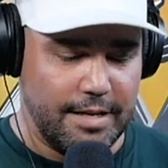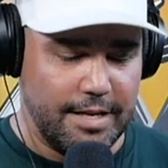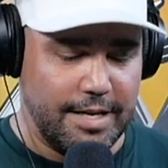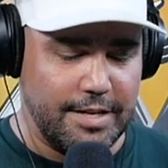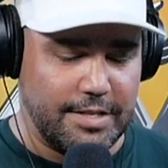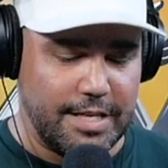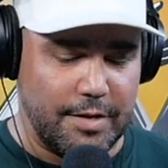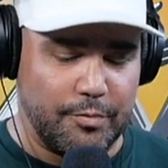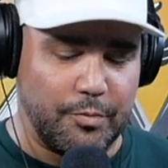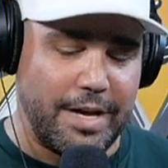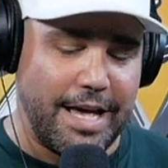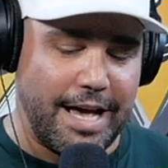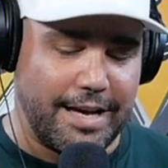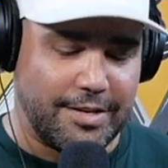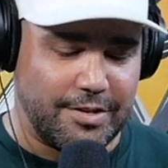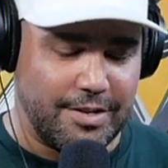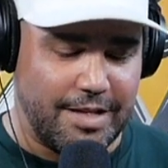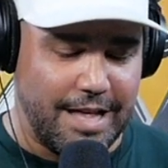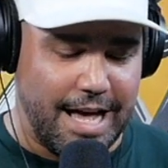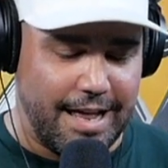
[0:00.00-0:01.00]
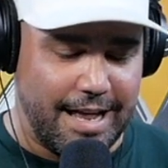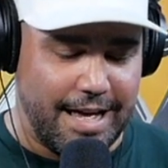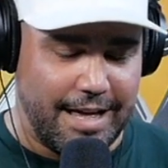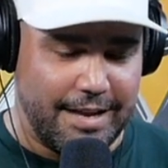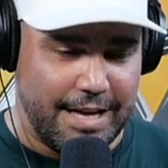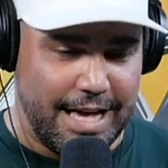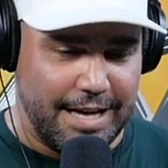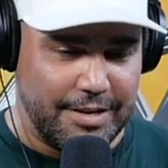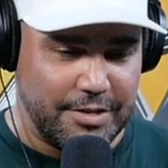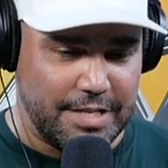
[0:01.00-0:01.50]
He said we asked her that
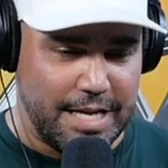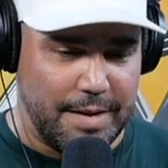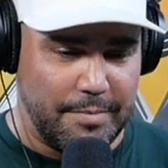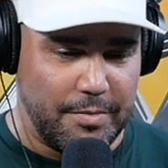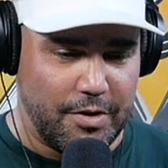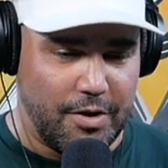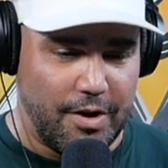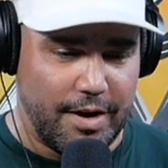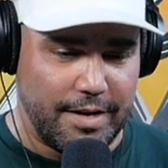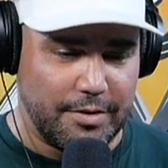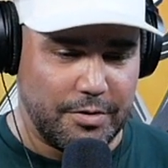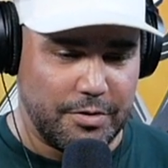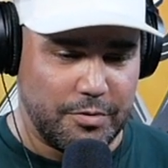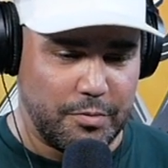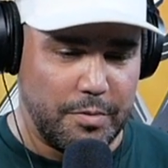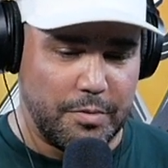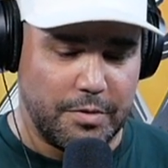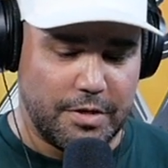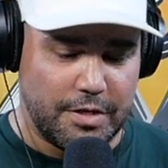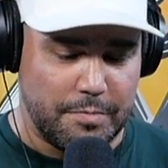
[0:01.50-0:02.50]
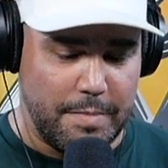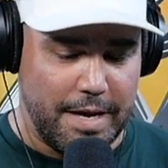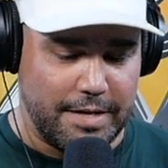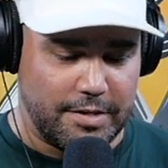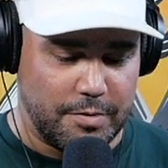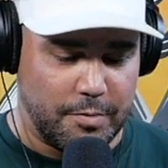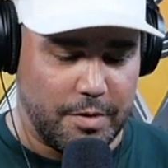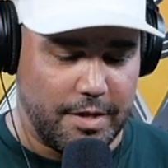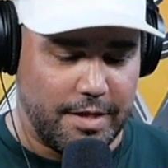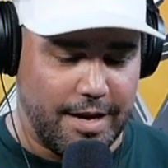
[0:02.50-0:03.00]
at a seminar. He goes, we were just
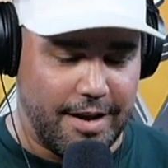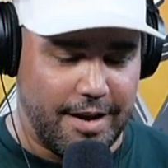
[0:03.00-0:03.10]
messing with her.